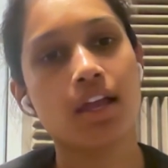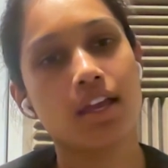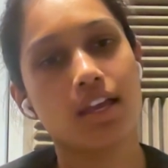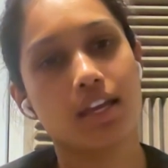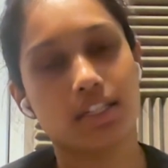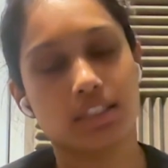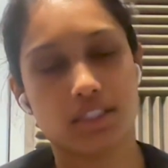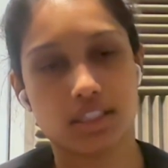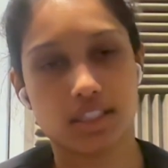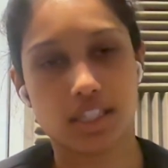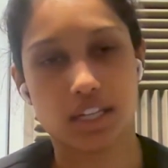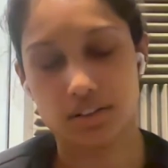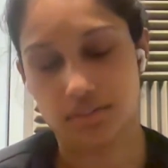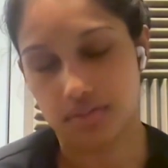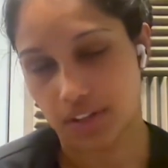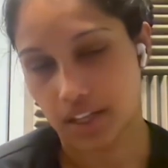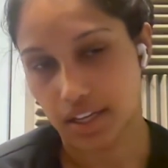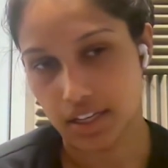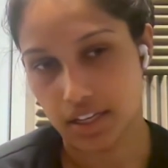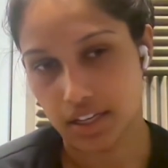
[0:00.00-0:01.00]
instead of
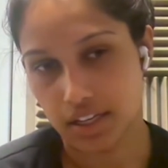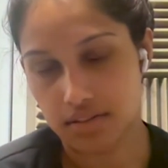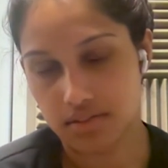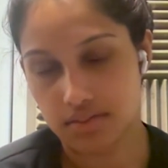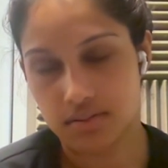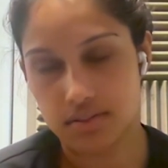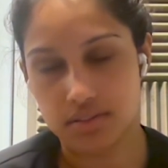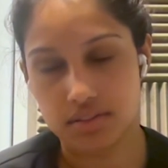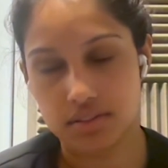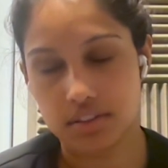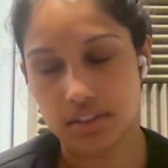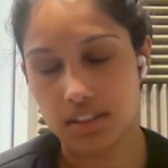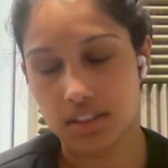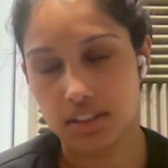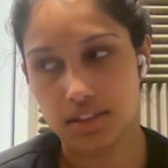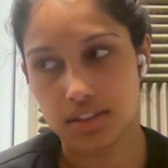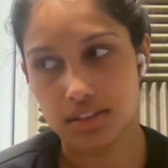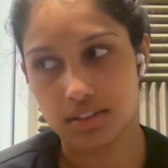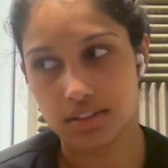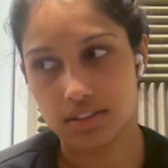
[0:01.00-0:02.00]
like
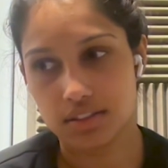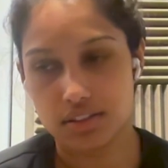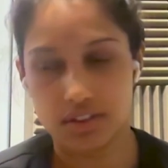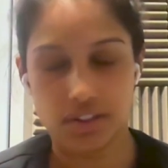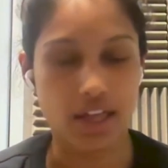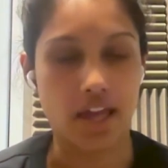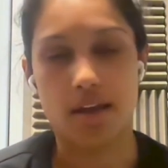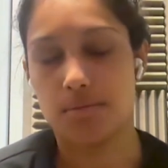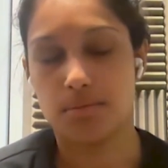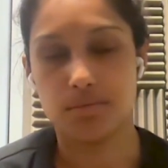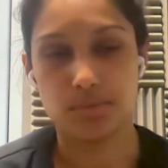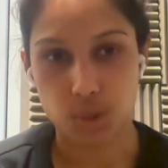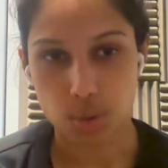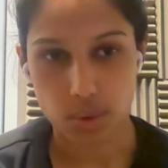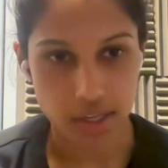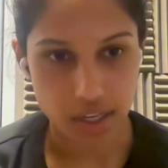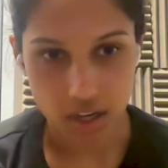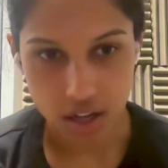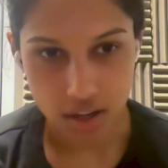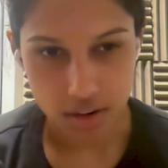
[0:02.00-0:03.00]
them
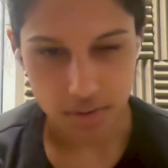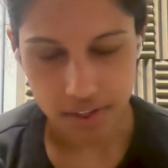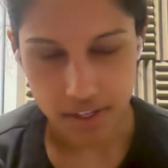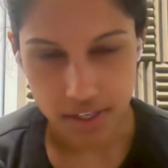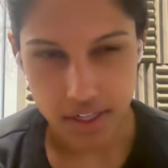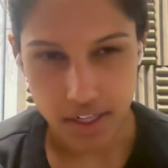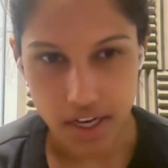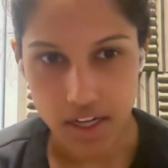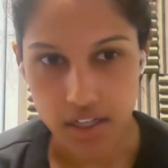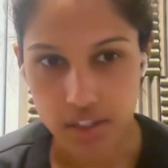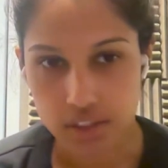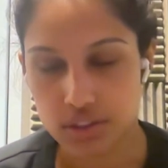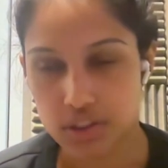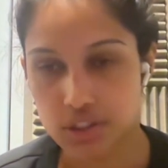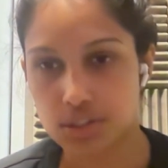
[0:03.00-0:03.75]
doing all of it in-house.